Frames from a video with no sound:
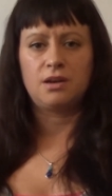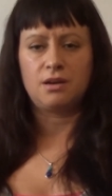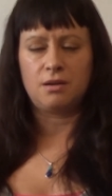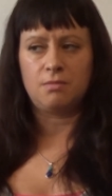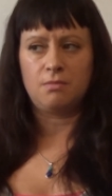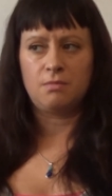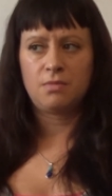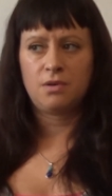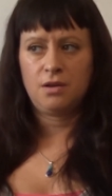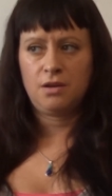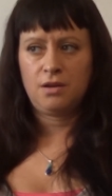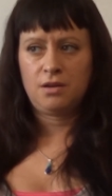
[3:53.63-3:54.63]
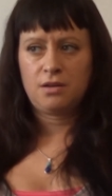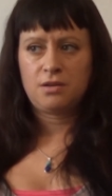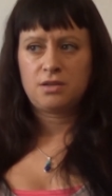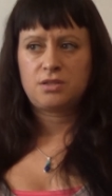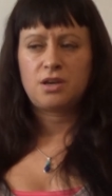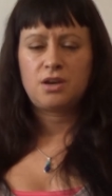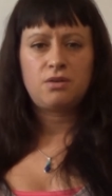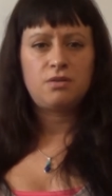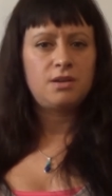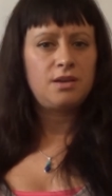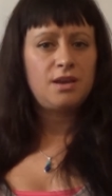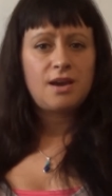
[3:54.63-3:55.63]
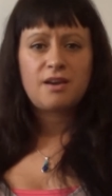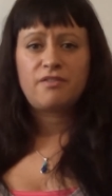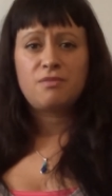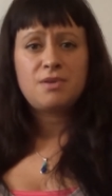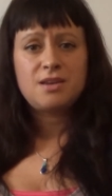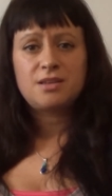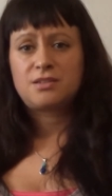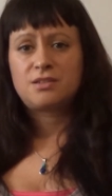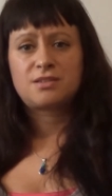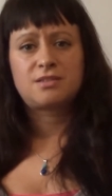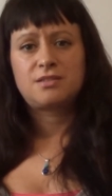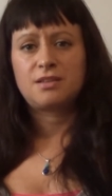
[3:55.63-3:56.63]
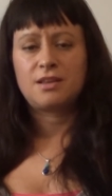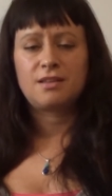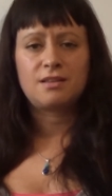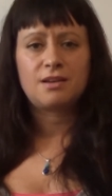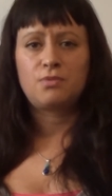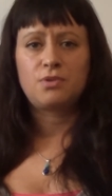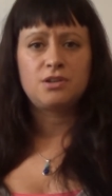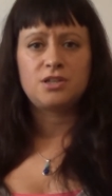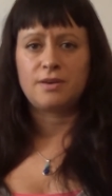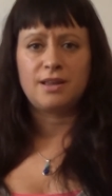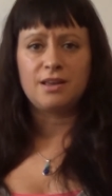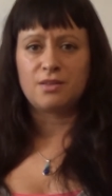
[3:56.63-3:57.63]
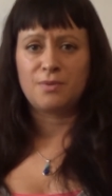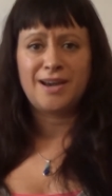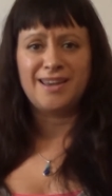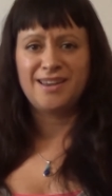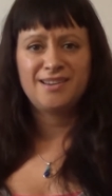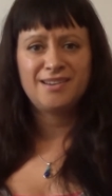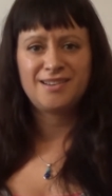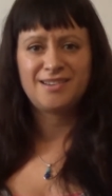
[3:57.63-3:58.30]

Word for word: Um, so yeah, for me it's just, I wouldn't do it any other way.